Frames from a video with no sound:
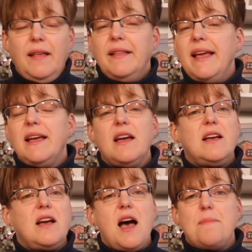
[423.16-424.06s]
like
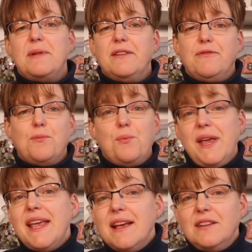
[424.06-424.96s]
couple of
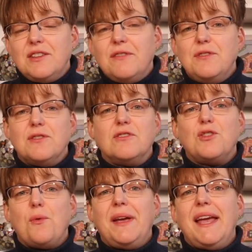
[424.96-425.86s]
weeks, if you're
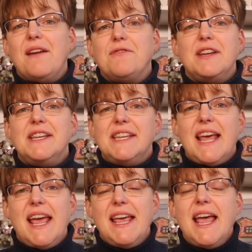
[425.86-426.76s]
sewing every
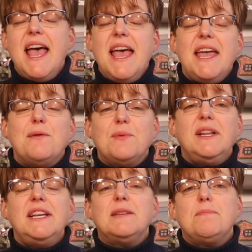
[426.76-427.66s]
day, it
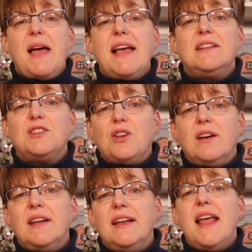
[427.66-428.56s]
really depends
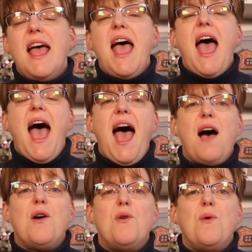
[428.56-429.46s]
on
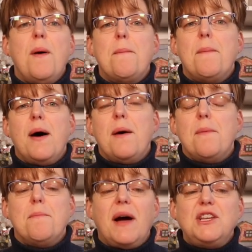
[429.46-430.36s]
how
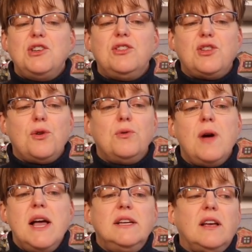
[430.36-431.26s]
uh, so,
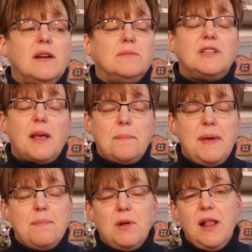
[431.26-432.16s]
Um, some
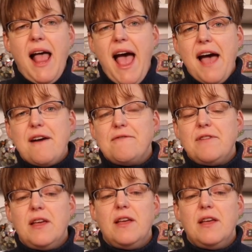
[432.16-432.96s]
people have